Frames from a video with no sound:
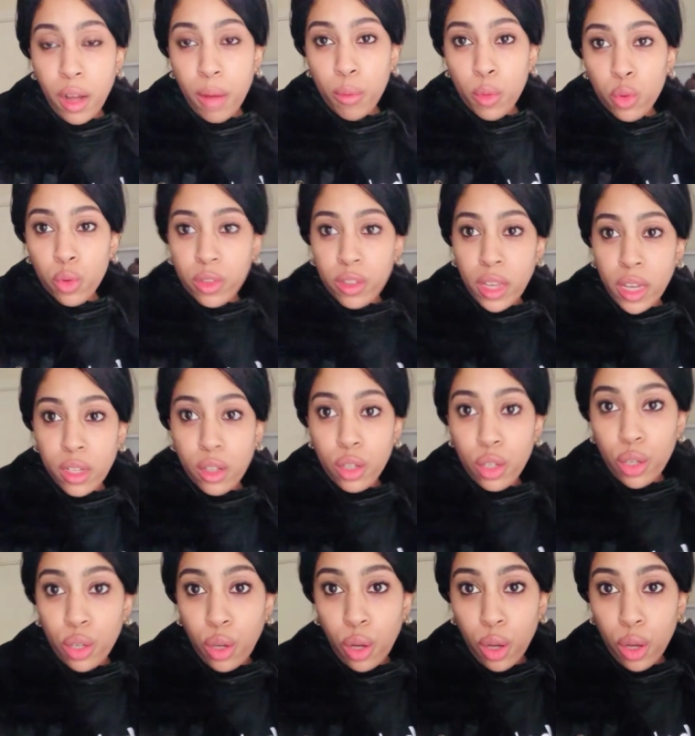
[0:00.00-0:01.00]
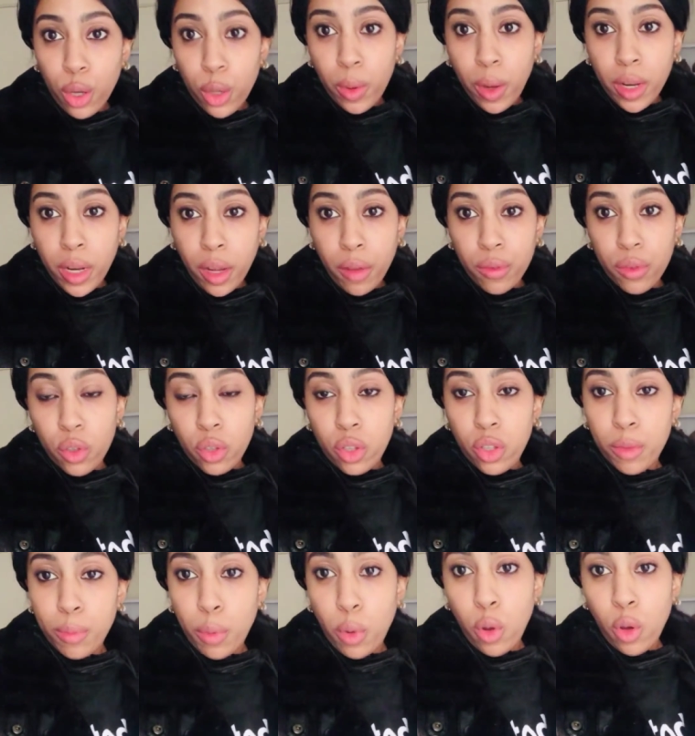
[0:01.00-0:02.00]
I'm all set to go and I've
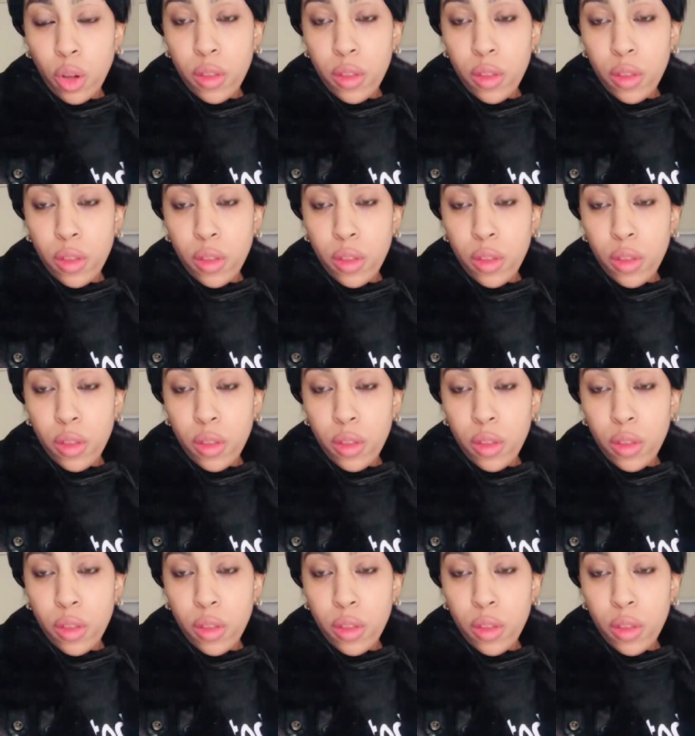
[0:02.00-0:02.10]
just put